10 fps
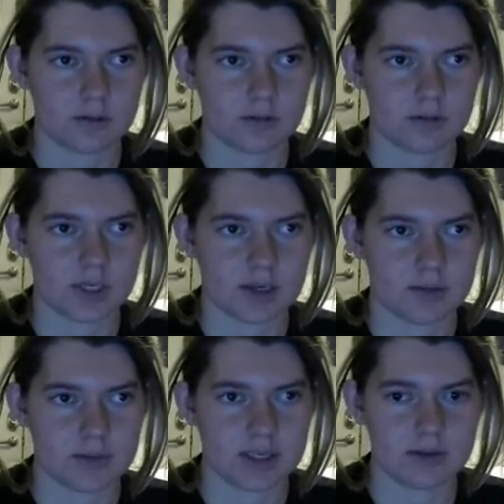I'm gonna
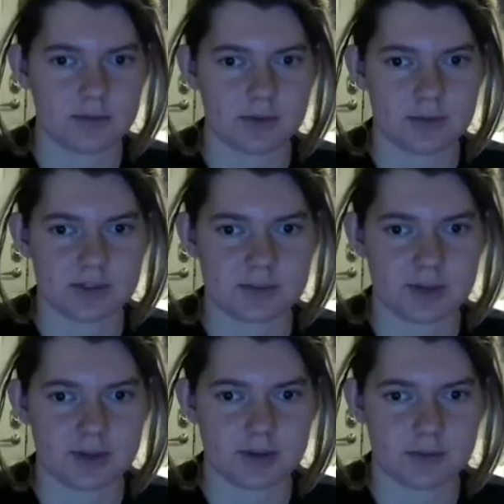come in with my
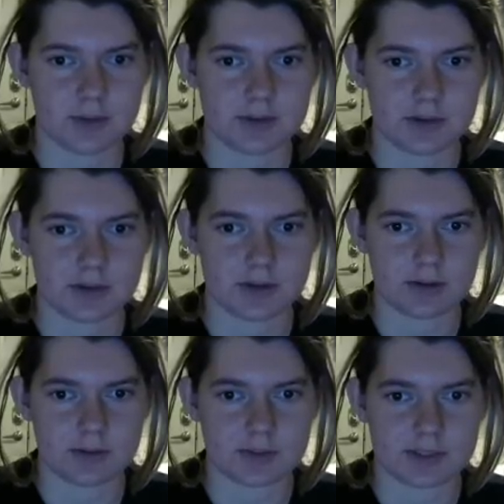smaller eraser
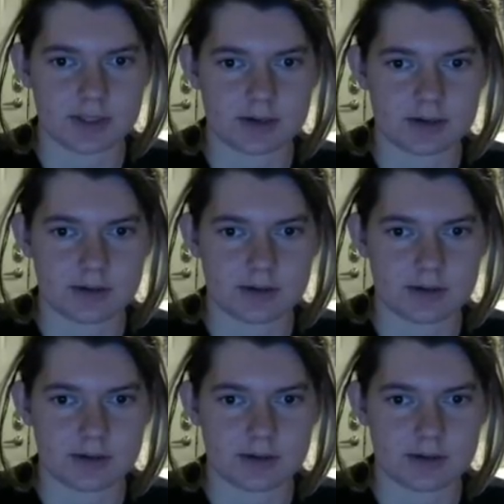and just kind